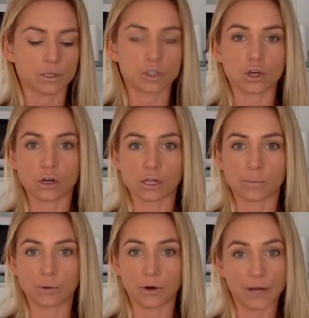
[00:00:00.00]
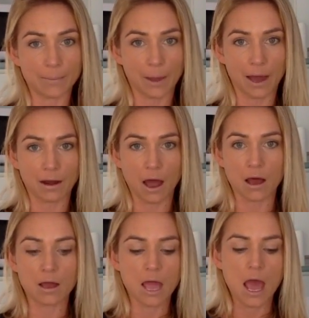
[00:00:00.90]
chocolate protein powder
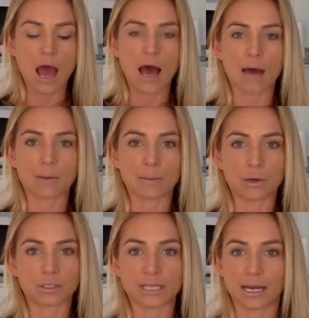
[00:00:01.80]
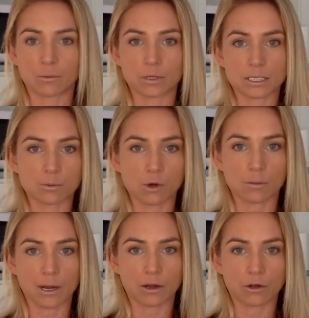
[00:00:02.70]
and melted that in with a small
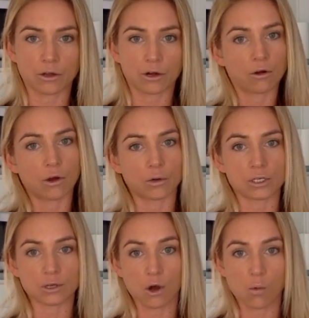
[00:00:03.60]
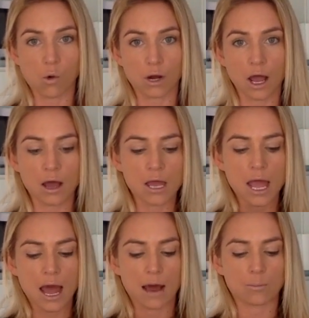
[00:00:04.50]
amount of coconut oil and just hot water.
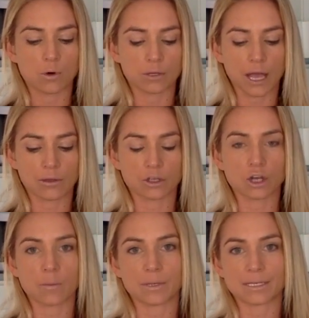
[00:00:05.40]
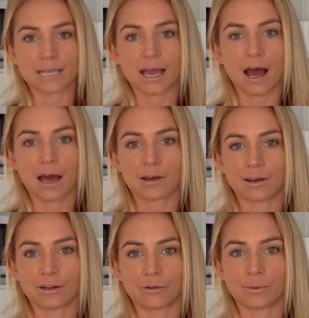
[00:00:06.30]
Poured that on the top, it's set hard, and a
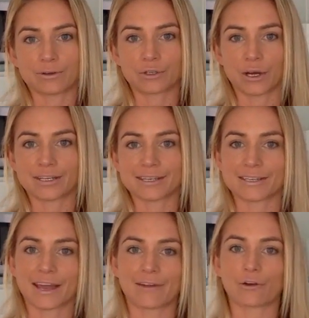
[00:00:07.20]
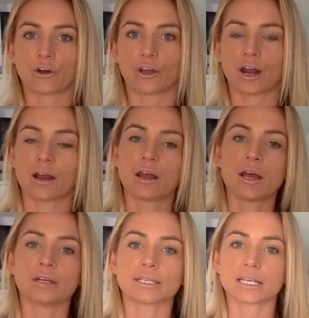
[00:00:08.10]
little bit of shredded desiccated coconut.
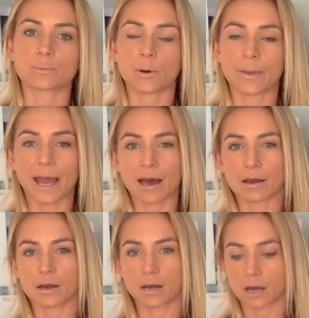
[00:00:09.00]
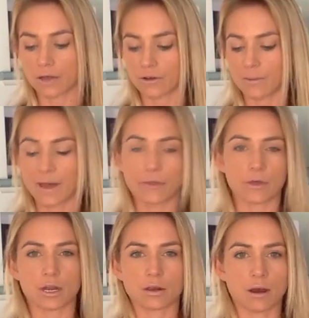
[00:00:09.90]
So that's probably added another about
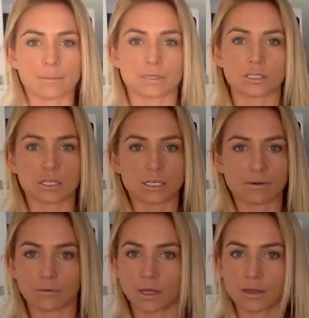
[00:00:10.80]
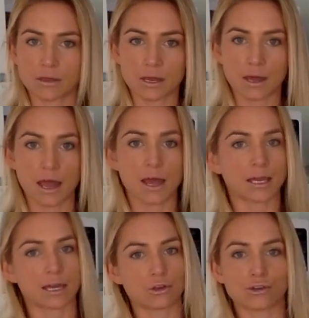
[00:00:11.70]
30 grams. It's just a really thin layer.
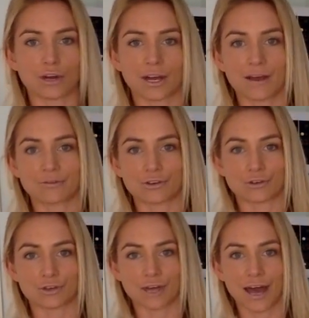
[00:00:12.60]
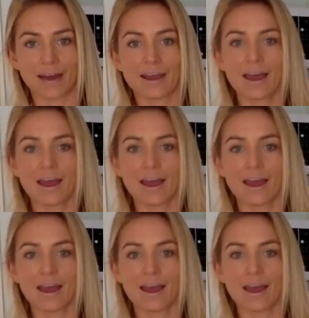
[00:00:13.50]
Again, you don't have to do that.